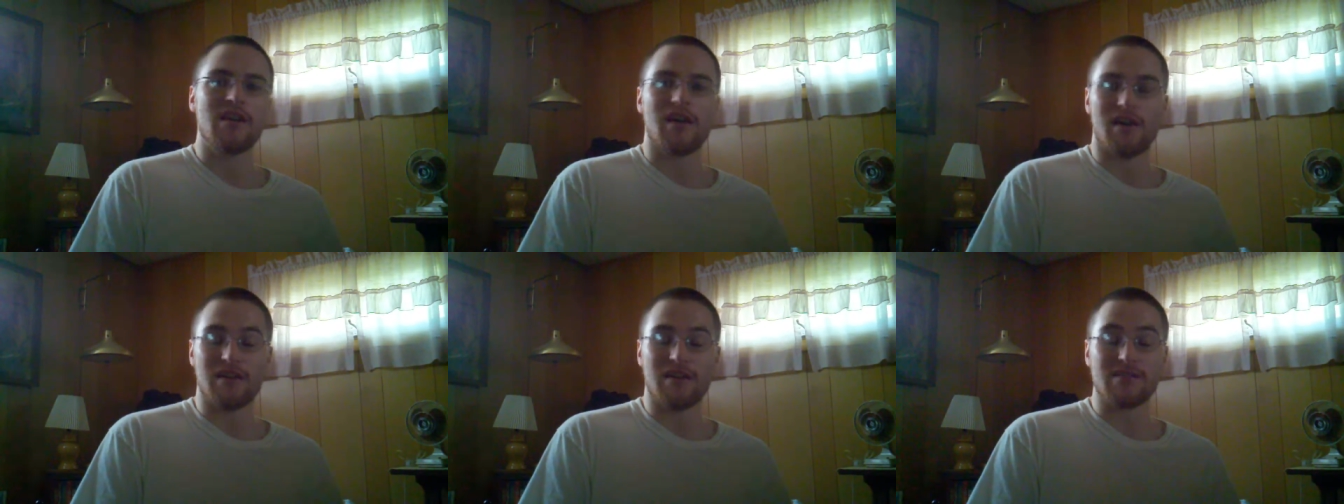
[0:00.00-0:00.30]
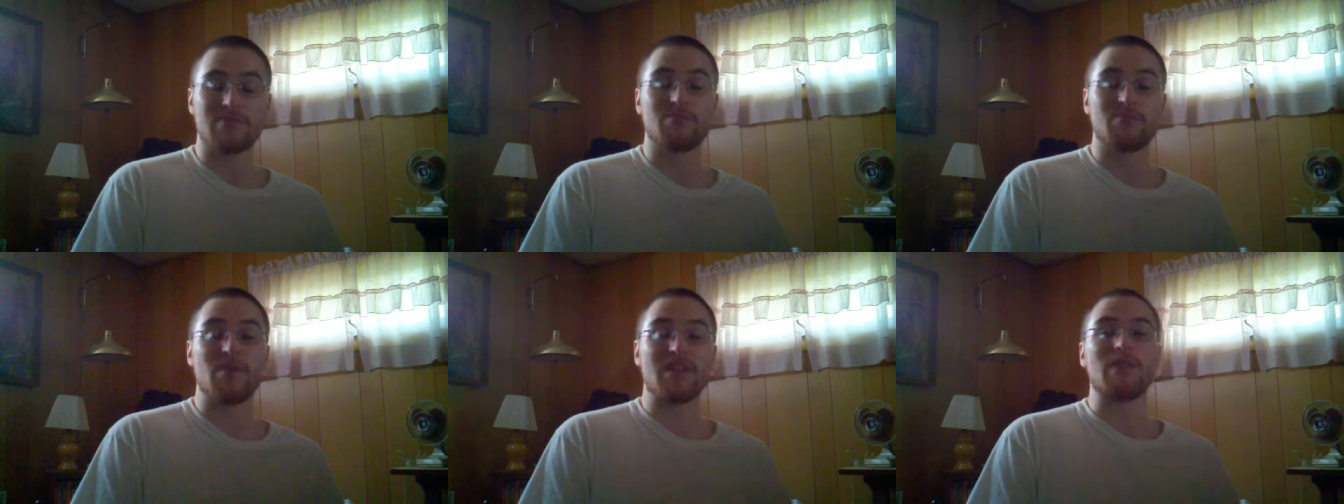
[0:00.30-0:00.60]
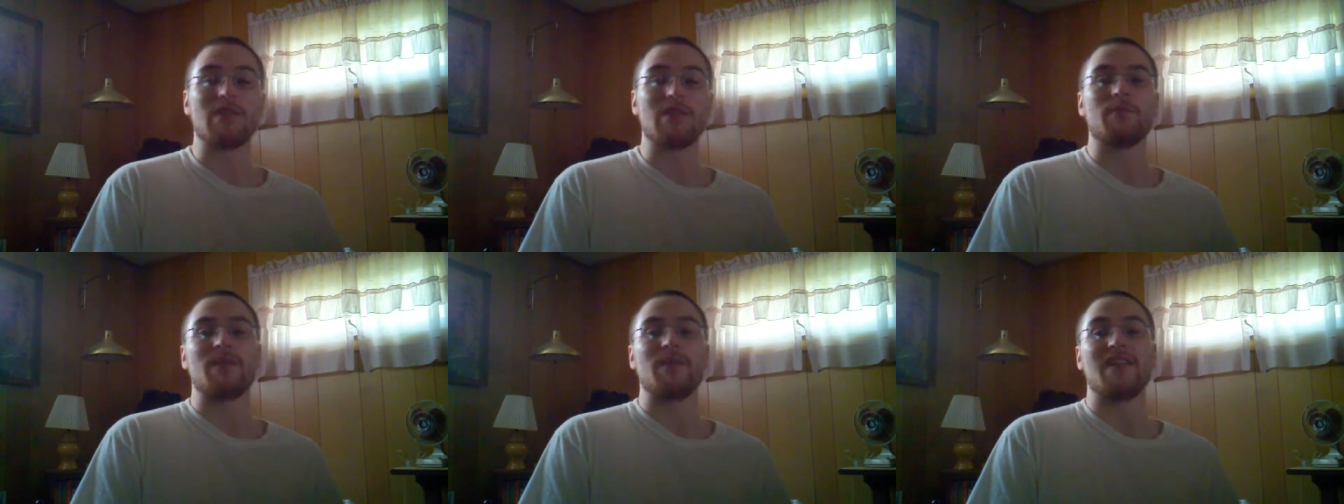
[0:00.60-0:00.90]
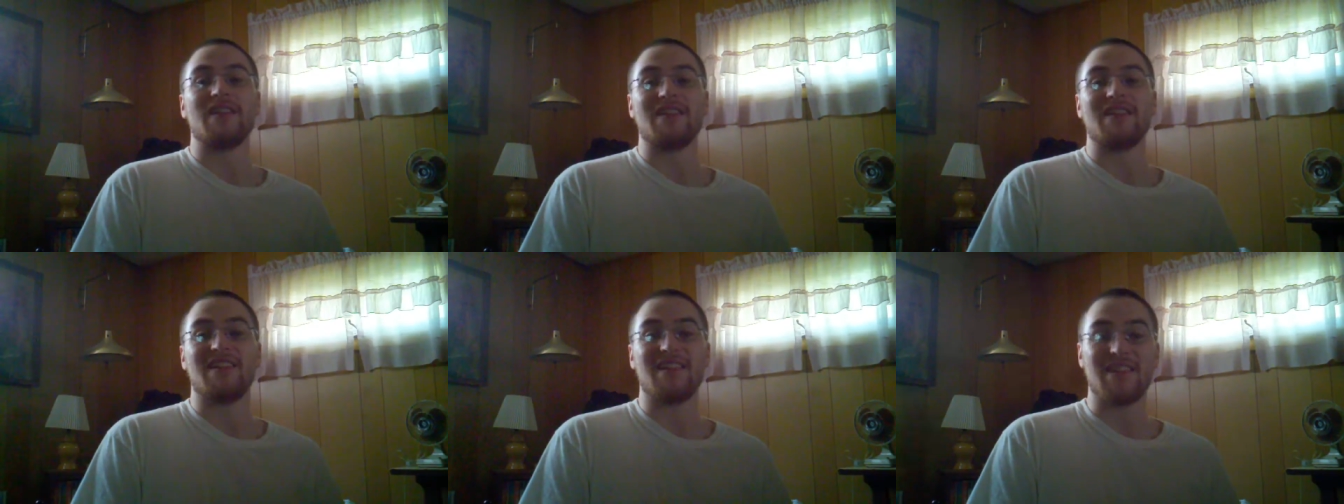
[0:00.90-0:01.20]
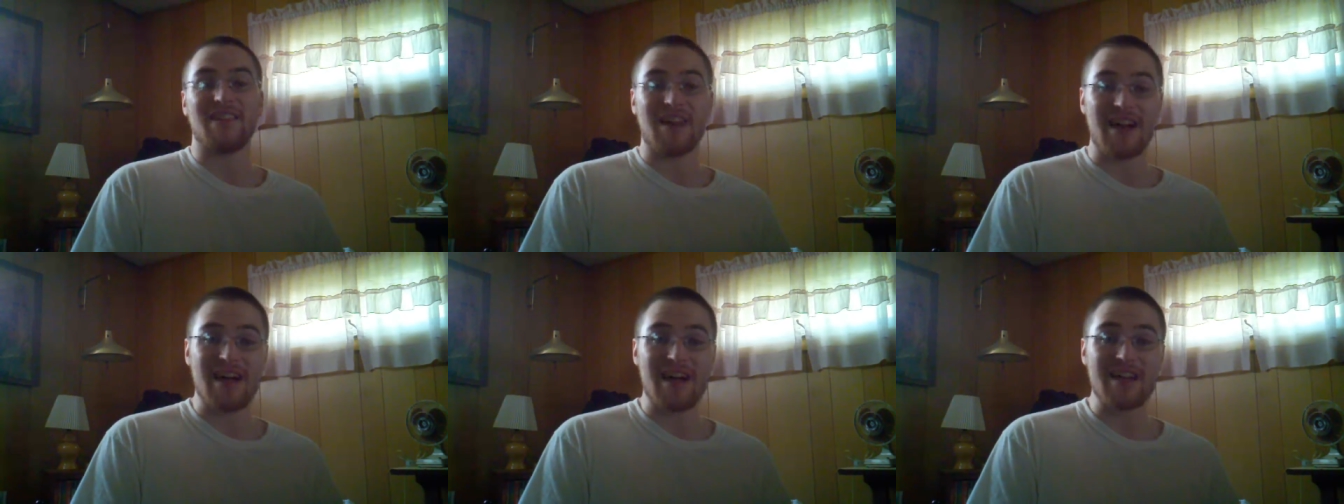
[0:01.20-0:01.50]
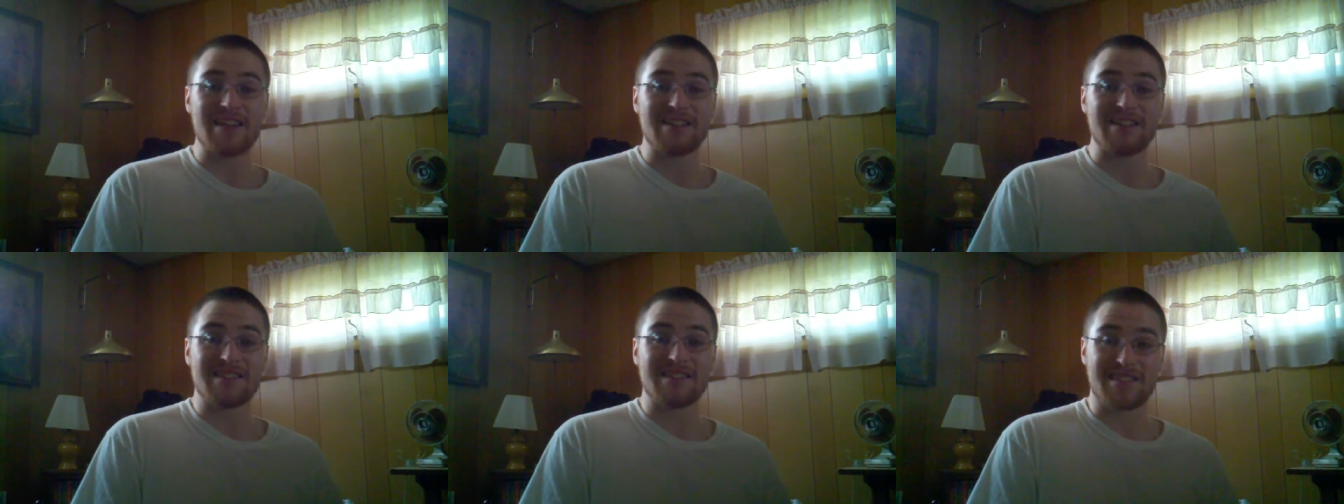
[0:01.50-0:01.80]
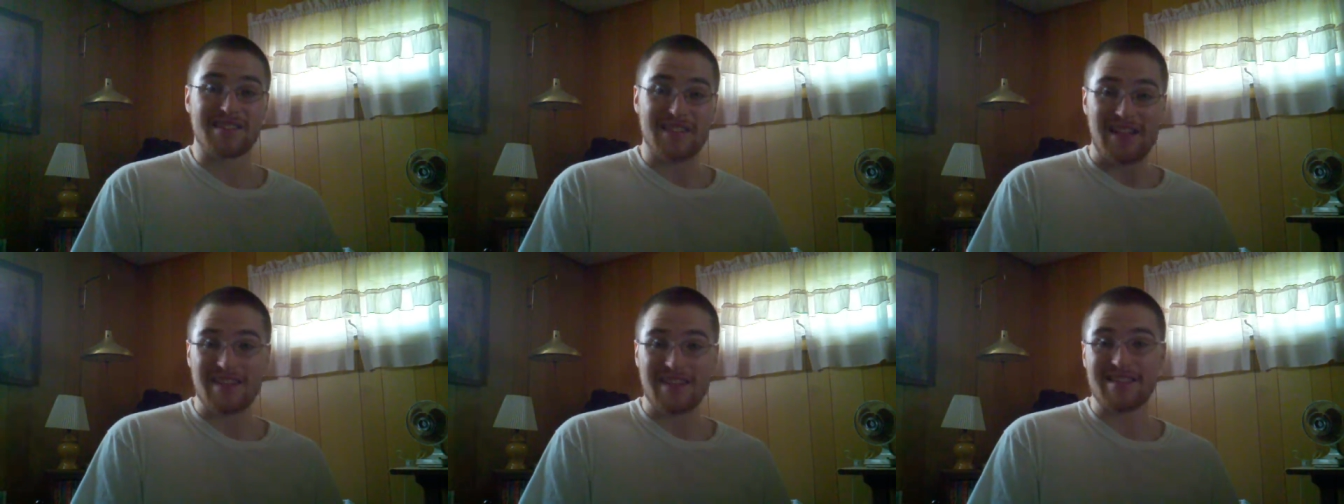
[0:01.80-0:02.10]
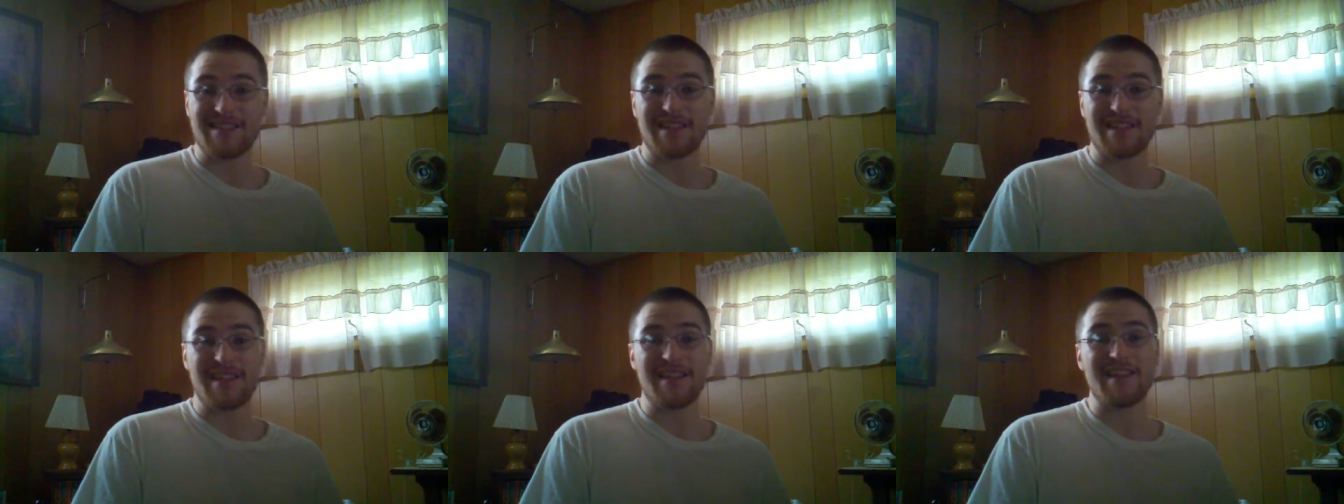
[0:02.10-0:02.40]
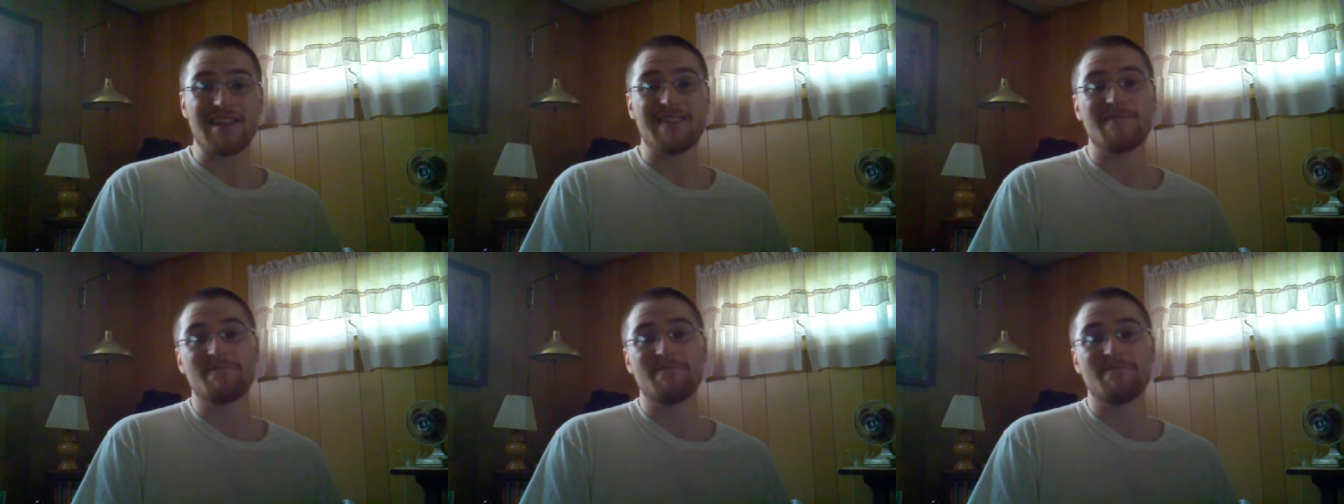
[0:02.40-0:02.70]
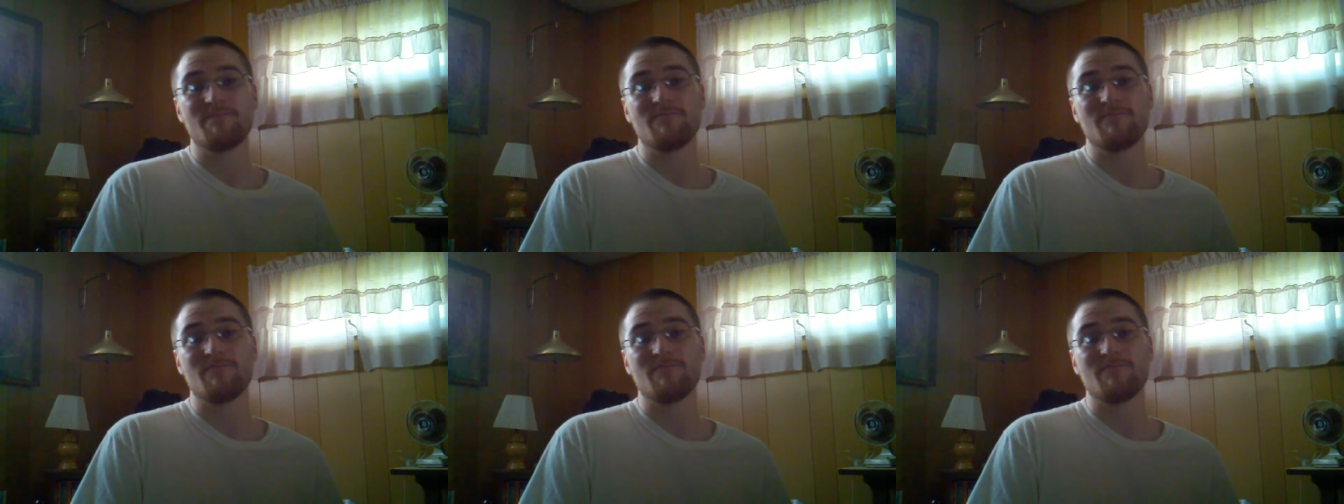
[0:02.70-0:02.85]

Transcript: It's picked up a lot since then,